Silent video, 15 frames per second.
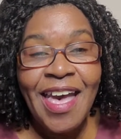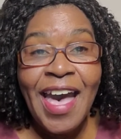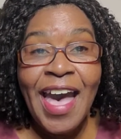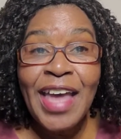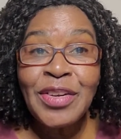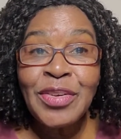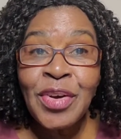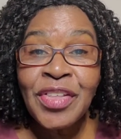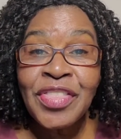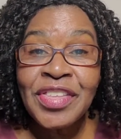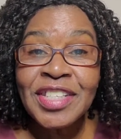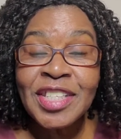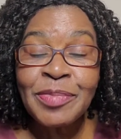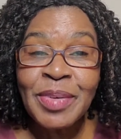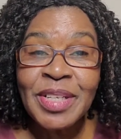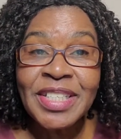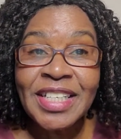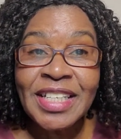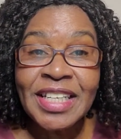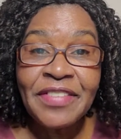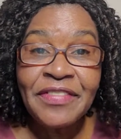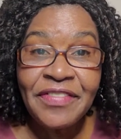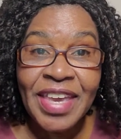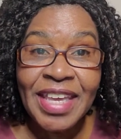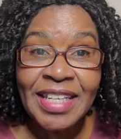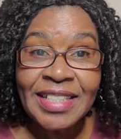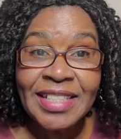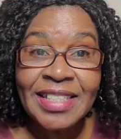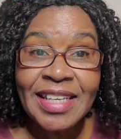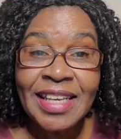Another special
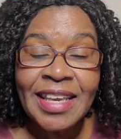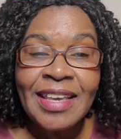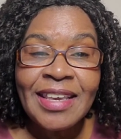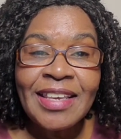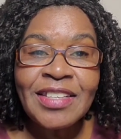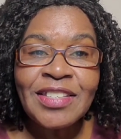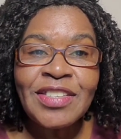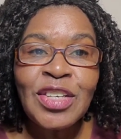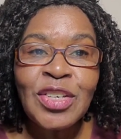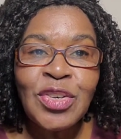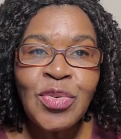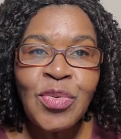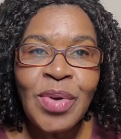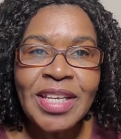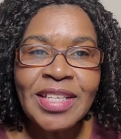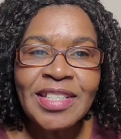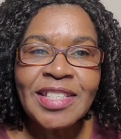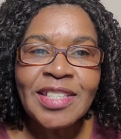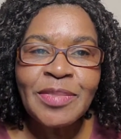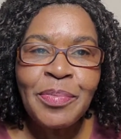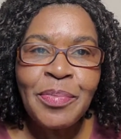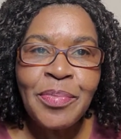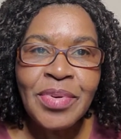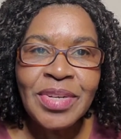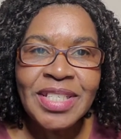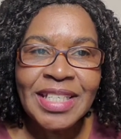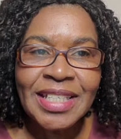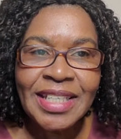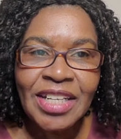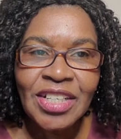event is the US
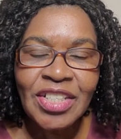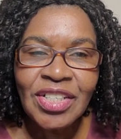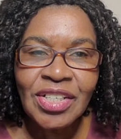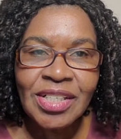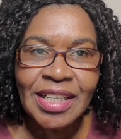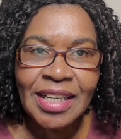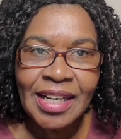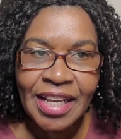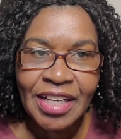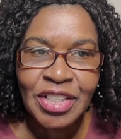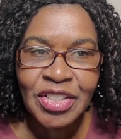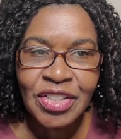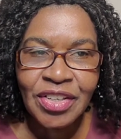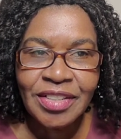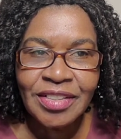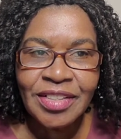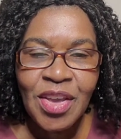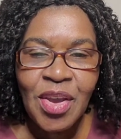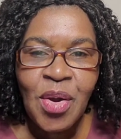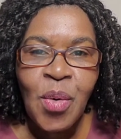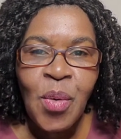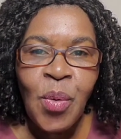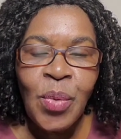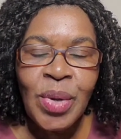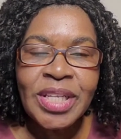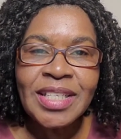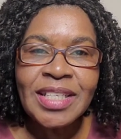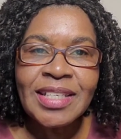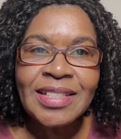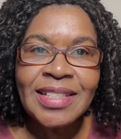presidential election,
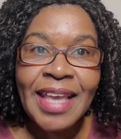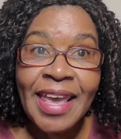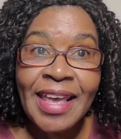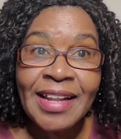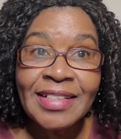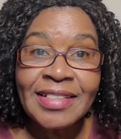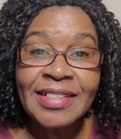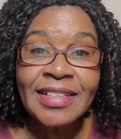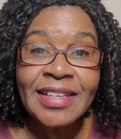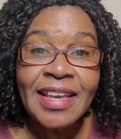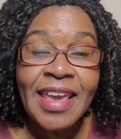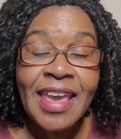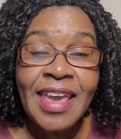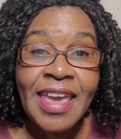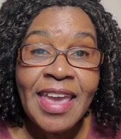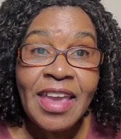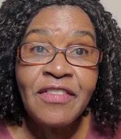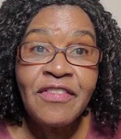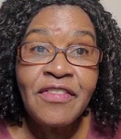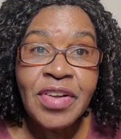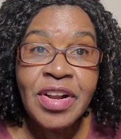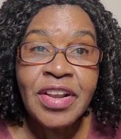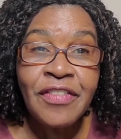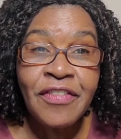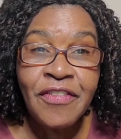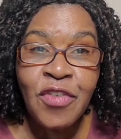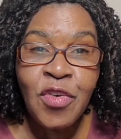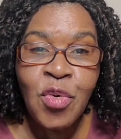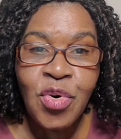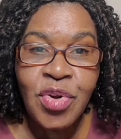which is held every
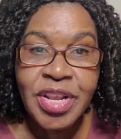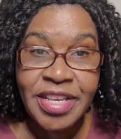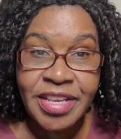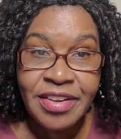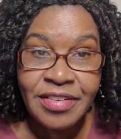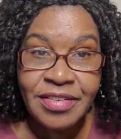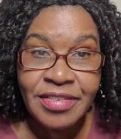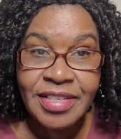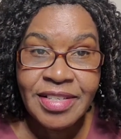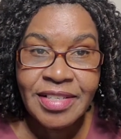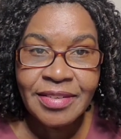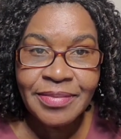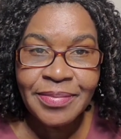4 years.